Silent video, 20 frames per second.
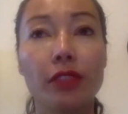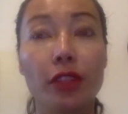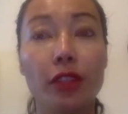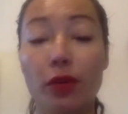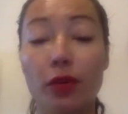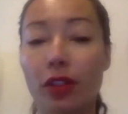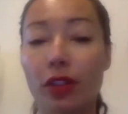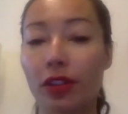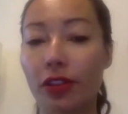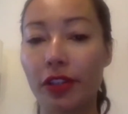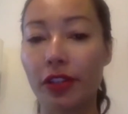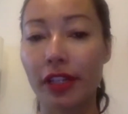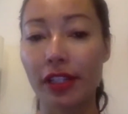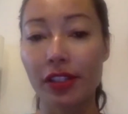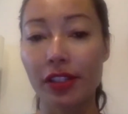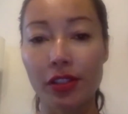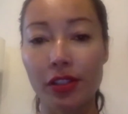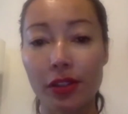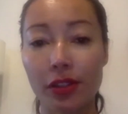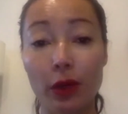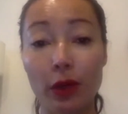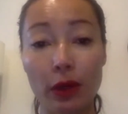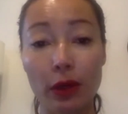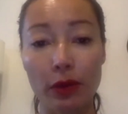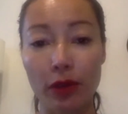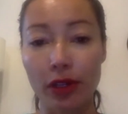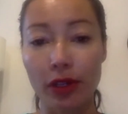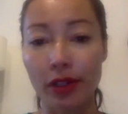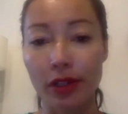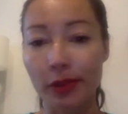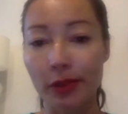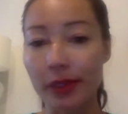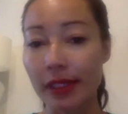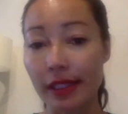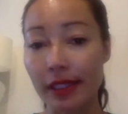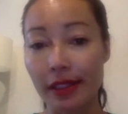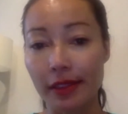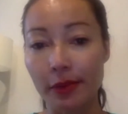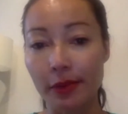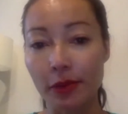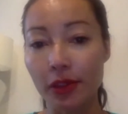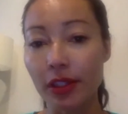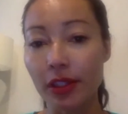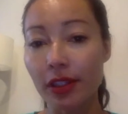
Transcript: we're learning too what works, what doesn't work.